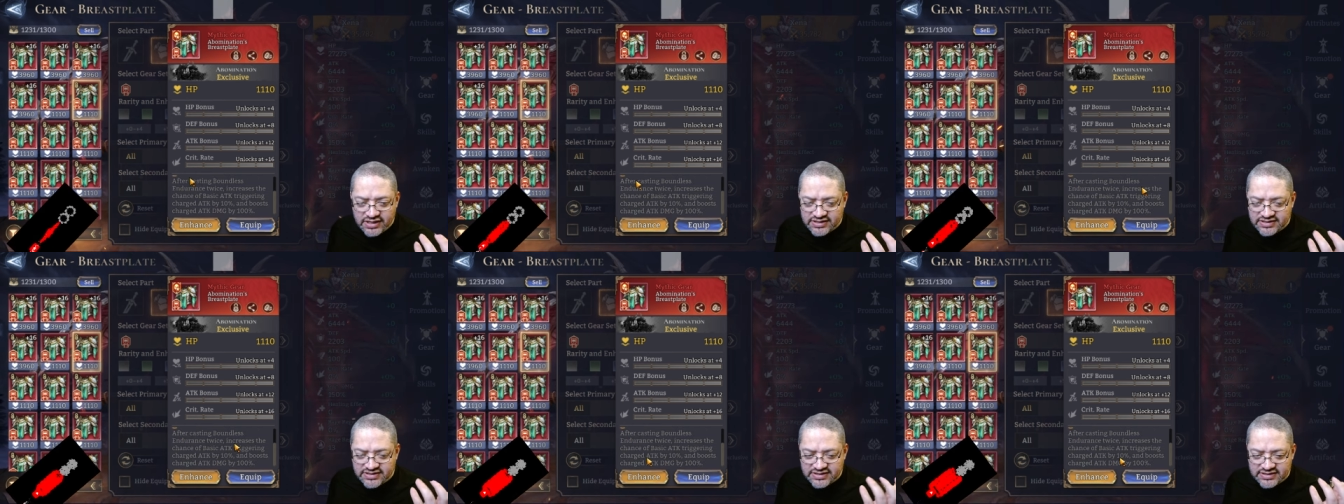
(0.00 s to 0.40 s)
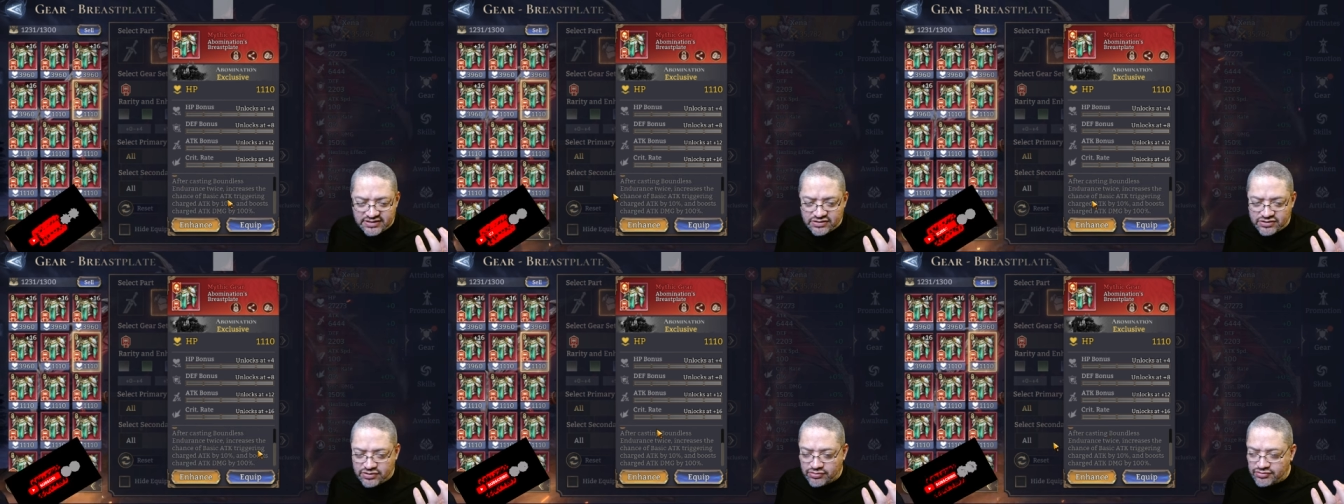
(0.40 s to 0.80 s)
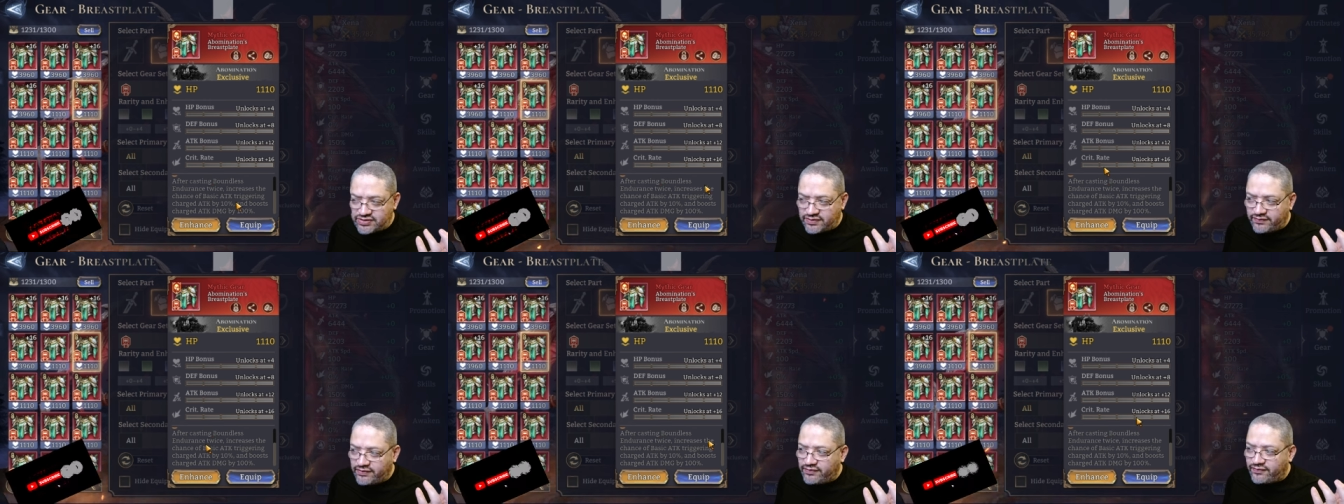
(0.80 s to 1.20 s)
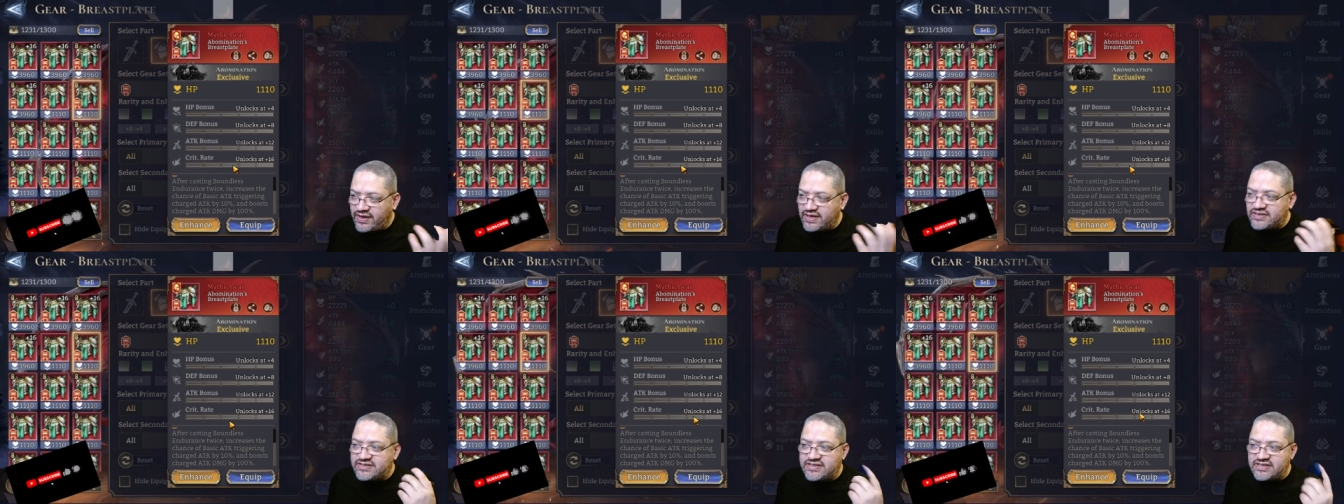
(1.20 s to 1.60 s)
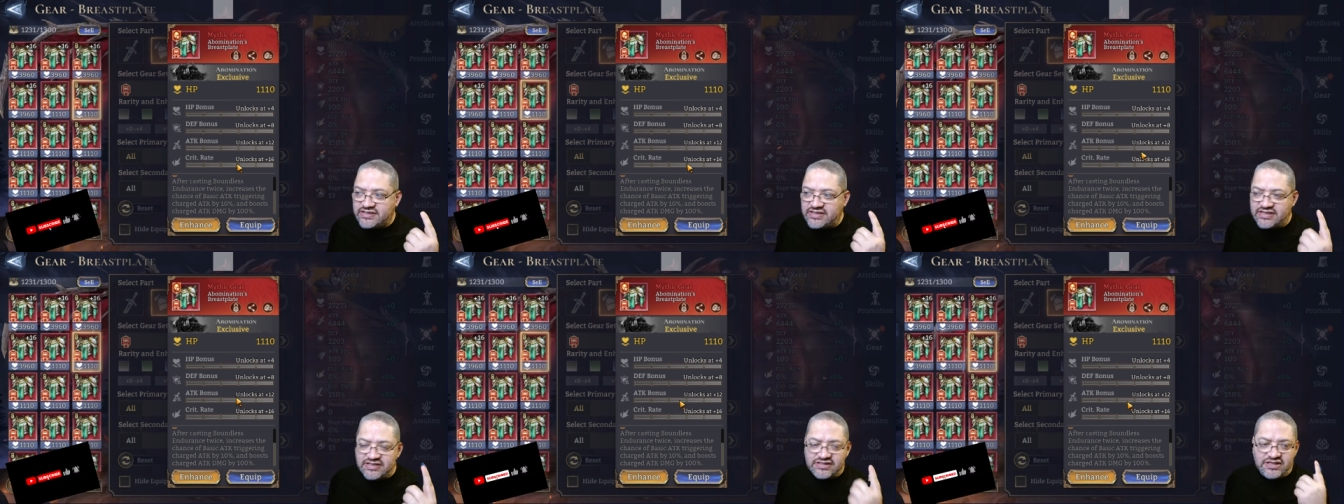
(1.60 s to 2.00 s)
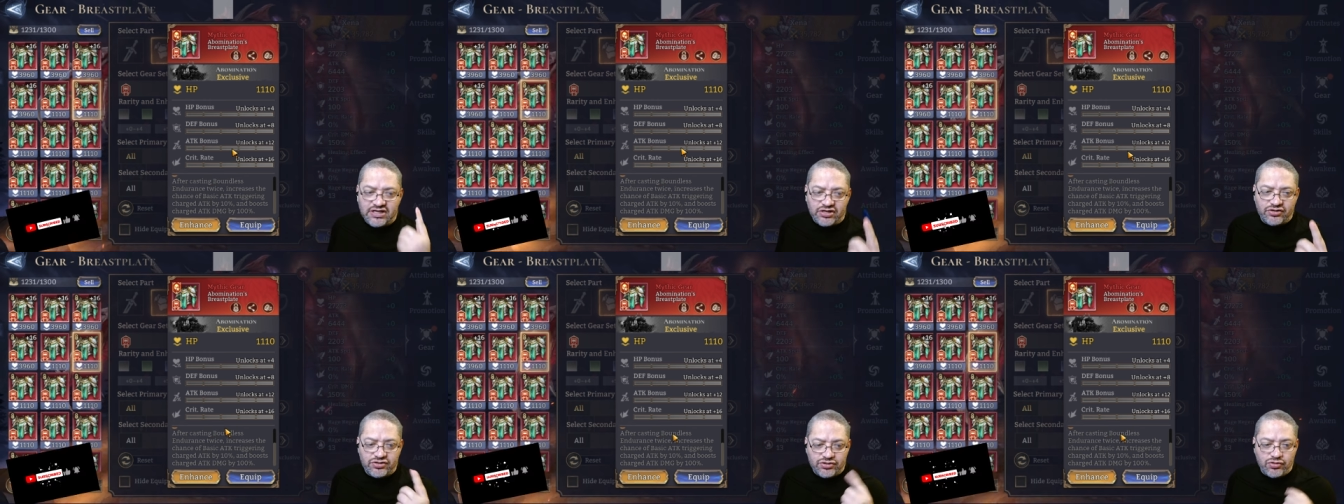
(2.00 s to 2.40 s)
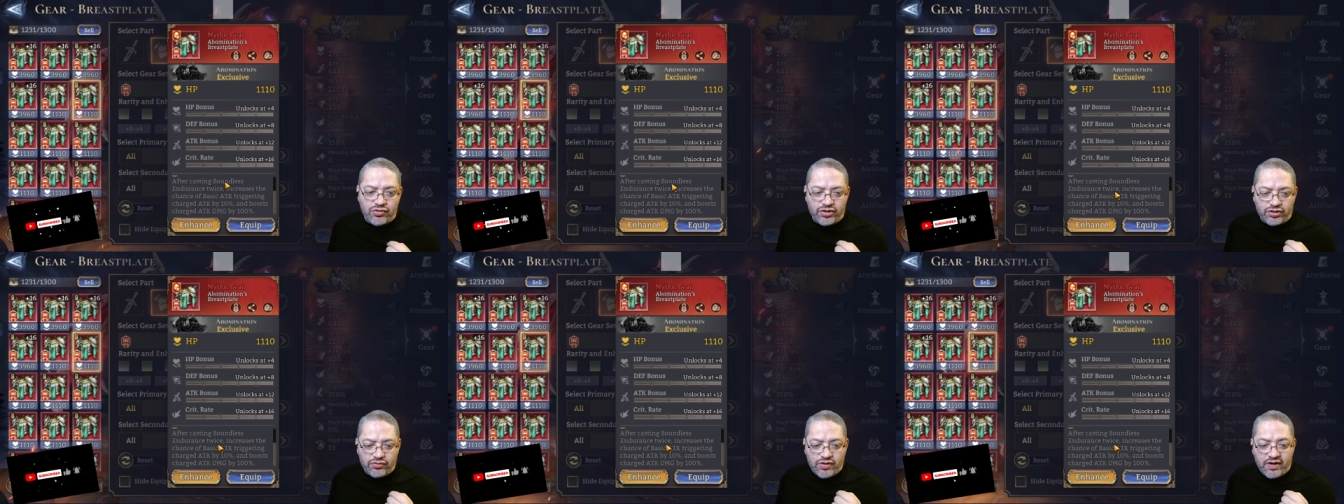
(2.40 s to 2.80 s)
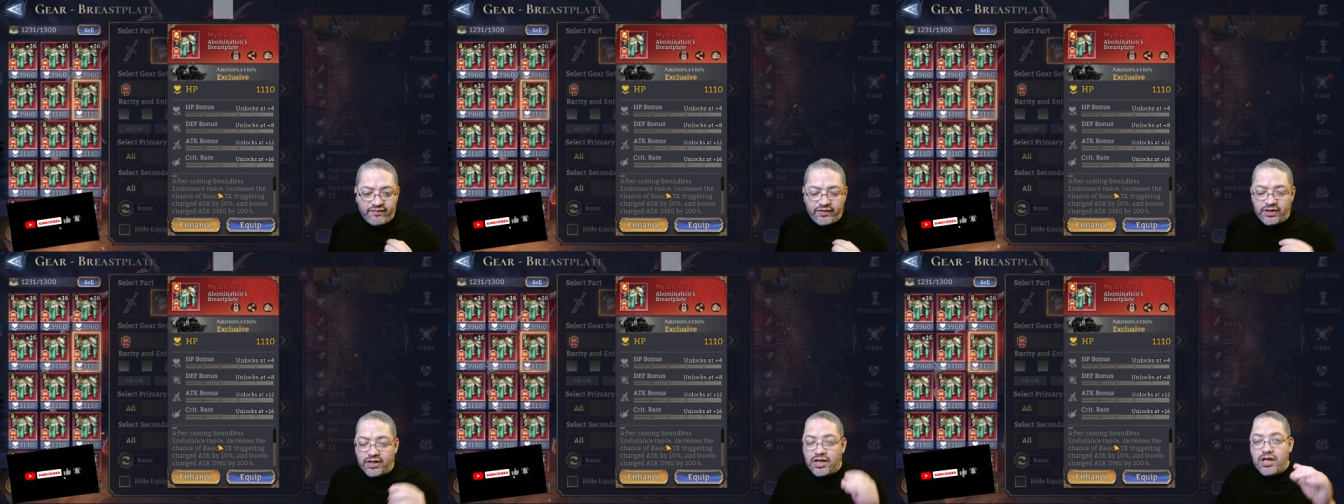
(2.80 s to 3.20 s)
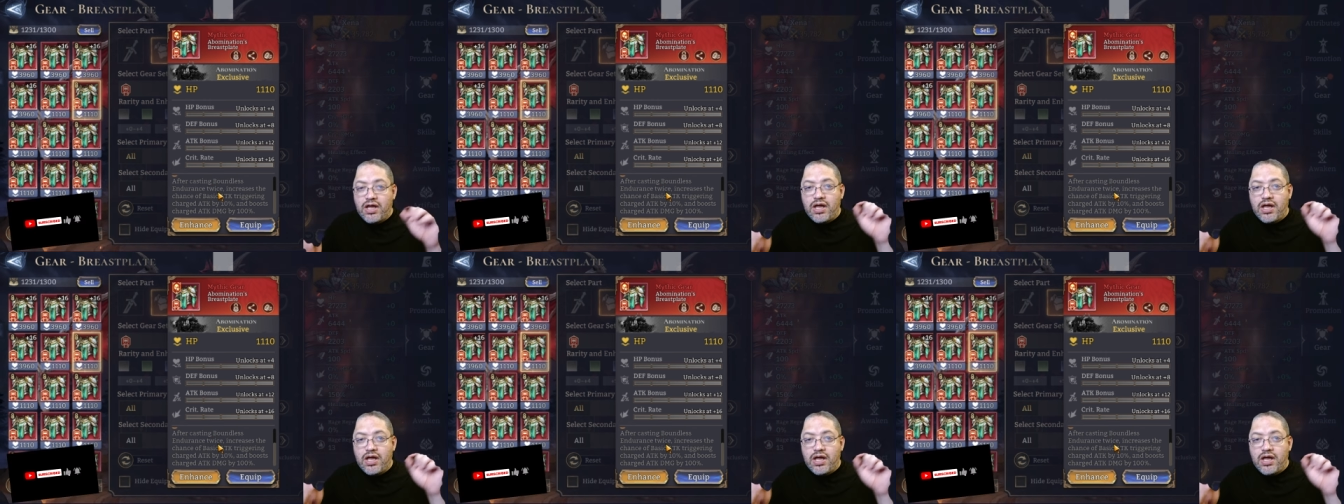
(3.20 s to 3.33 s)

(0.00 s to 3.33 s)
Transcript: is this exclusive effects that this gear is going to offer.